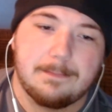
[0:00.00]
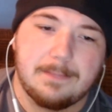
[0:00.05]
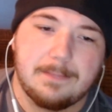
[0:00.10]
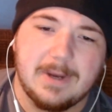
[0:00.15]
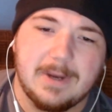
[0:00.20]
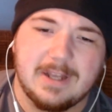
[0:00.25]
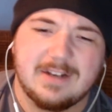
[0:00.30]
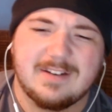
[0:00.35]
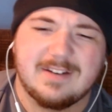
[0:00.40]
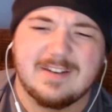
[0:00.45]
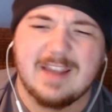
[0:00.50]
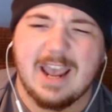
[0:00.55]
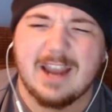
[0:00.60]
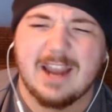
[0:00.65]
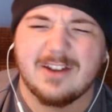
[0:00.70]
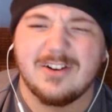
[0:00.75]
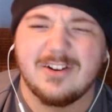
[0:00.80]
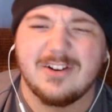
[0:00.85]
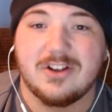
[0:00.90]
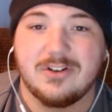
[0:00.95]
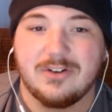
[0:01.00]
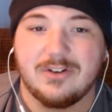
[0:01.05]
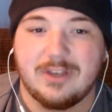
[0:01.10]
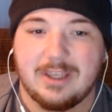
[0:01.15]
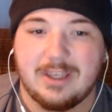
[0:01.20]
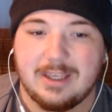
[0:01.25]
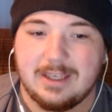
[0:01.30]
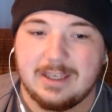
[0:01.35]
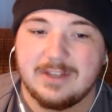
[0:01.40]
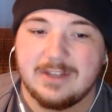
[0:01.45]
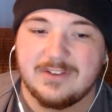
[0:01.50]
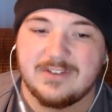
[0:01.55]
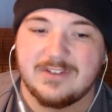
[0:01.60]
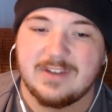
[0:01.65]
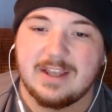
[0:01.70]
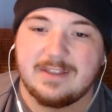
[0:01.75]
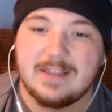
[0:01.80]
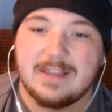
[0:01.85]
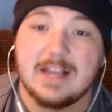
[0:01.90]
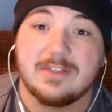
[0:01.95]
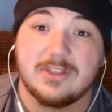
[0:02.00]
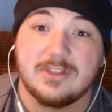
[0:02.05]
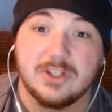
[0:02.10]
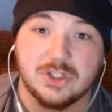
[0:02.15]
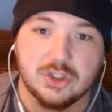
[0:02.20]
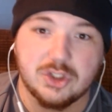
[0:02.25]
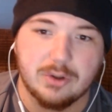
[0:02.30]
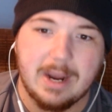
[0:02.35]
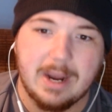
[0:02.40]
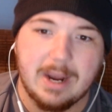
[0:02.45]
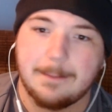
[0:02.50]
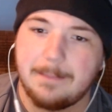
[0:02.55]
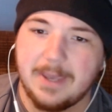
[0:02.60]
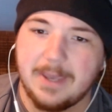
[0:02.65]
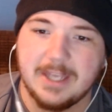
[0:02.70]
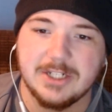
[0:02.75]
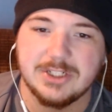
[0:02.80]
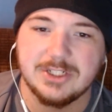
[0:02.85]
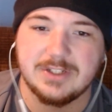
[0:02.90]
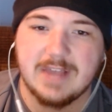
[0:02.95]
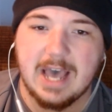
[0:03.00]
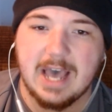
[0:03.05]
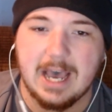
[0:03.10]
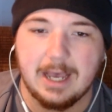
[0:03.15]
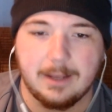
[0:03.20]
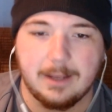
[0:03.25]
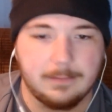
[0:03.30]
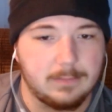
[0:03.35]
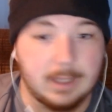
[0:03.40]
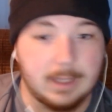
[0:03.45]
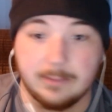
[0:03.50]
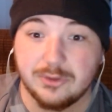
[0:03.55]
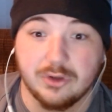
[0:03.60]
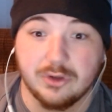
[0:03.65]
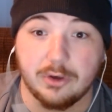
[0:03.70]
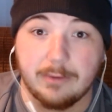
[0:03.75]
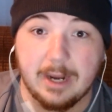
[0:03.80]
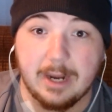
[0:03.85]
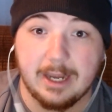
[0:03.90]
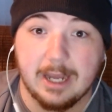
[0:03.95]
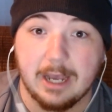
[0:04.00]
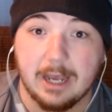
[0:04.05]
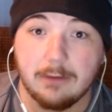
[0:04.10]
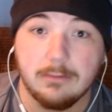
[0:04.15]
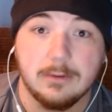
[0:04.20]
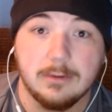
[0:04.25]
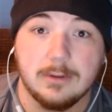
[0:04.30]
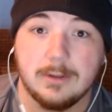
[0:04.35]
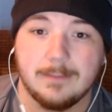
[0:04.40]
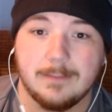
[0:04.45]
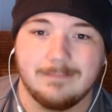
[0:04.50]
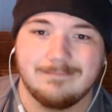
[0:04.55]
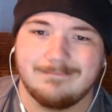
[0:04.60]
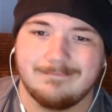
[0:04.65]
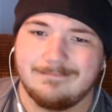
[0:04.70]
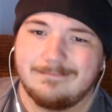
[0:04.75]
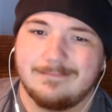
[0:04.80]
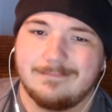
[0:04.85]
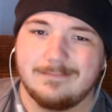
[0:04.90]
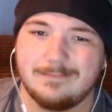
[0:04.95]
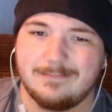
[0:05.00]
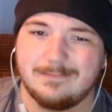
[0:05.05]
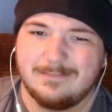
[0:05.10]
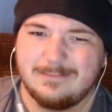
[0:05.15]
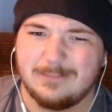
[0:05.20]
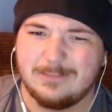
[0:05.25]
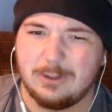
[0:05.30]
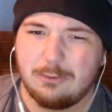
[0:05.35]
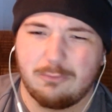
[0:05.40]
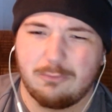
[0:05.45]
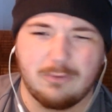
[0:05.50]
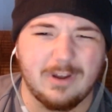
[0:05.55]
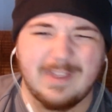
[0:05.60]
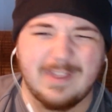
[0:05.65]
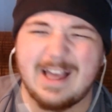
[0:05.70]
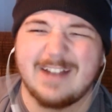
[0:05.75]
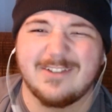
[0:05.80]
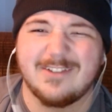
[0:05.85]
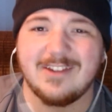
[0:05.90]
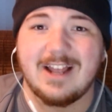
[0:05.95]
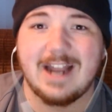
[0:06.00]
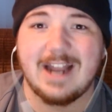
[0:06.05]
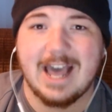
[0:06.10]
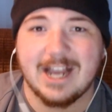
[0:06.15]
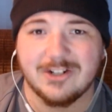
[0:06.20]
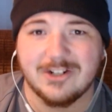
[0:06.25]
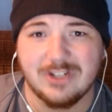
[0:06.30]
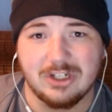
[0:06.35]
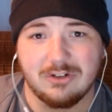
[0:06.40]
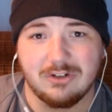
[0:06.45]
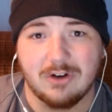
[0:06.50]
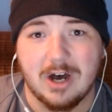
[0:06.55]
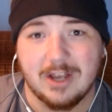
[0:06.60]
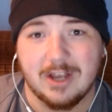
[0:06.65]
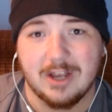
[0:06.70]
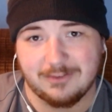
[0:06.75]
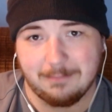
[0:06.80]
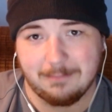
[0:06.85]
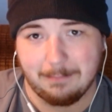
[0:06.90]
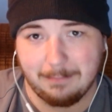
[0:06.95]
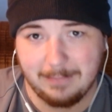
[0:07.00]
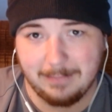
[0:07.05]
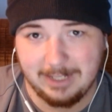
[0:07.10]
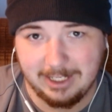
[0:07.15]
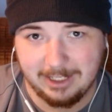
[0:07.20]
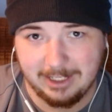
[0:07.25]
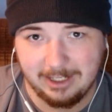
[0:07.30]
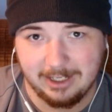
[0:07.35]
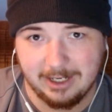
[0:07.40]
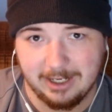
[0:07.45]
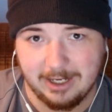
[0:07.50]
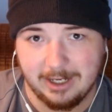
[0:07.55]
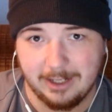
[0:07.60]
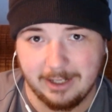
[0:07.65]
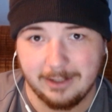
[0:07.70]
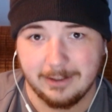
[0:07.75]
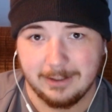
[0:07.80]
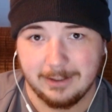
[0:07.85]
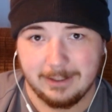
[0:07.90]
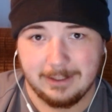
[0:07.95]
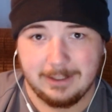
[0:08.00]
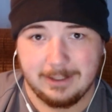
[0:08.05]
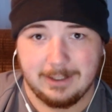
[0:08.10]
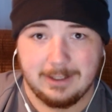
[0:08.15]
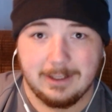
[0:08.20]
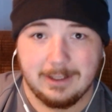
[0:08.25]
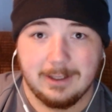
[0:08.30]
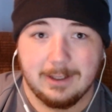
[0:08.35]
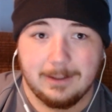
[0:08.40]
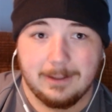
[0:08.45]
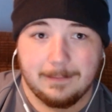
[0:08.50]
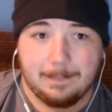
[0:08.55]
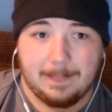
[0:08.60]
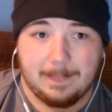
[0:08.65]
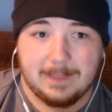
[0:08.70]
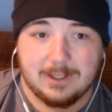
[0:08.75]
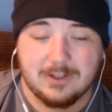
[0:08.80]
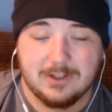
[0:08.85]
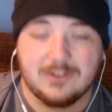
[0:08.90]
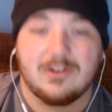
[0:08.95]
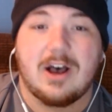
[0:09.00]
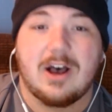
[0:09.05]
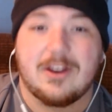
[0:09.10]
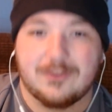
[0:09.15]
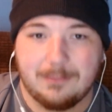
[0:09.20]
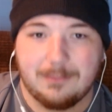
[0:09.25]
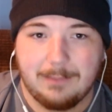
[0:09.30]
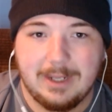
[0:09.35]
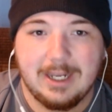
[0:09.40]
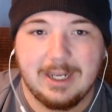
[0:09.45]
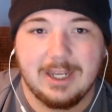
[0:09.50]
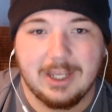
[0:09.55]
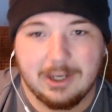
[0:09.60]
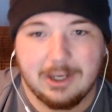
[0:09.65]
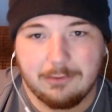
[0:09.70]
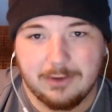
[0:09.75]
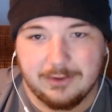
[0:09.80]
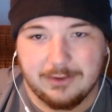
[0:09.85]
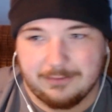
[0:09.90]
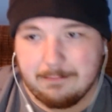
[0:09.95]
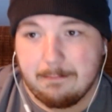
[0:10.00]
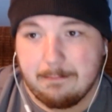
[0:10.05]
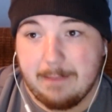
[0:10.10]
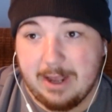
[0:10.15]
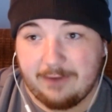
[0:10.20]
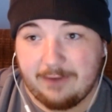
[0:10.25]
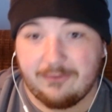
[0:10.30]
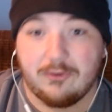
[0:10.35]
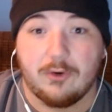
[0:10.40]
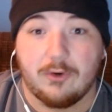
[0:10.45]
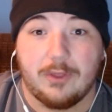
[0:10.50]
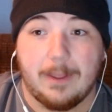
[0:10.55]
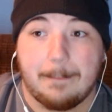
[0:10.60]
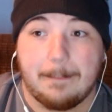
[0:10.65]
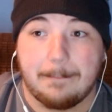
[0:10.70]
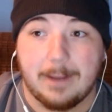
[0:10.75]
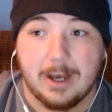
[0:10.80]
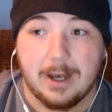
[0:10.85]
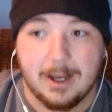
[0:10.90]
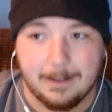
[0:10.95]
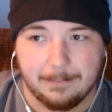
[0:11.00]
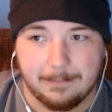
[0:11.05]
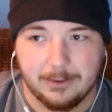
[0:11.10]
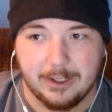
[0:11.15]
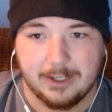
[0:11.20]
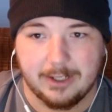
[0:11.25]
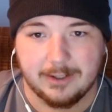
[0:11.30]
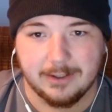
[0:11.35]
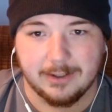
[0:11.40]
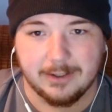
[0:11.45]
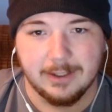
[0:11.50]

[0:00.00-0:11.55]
But technically, it said that the Shrek pitch that I'm showing right now, well, that's not actually lost media, because lost media was meant for the public.